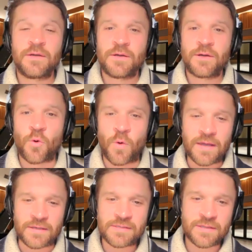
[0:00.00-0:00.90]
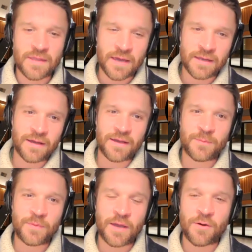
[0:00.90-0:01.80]
quest that I
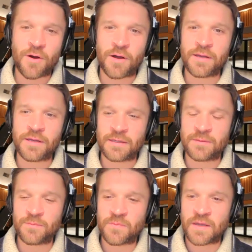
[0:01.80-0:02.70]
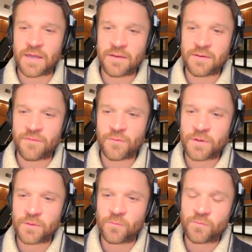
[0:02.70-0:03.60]
am now on. And again,
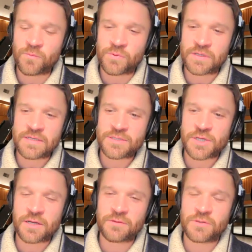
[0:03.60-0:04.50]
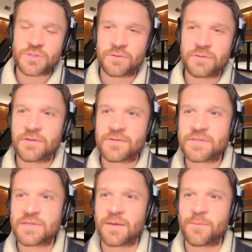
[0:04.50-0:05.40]
everyone, please check out the show
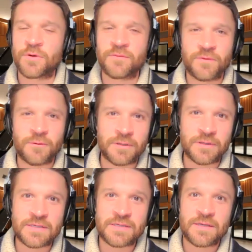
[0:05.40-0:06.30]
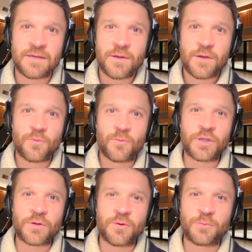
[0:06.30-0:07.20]
notes to get more info on this
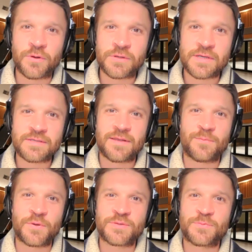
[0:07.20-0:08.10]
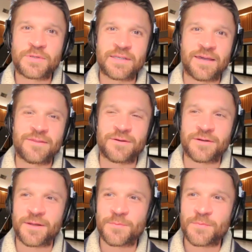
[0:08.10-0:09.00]
really cool process that Bill's put together.
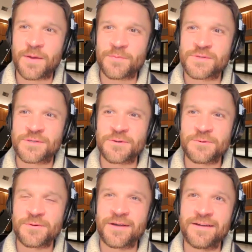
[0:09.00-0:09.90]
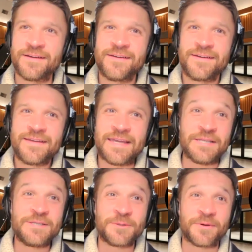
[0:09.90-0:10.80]
And I'm so
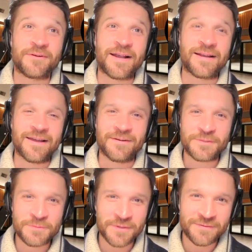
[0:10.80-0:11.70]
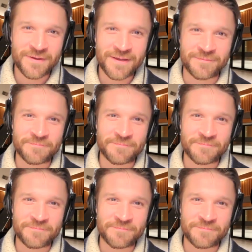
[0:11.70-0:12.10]
into it right now. It's really fun.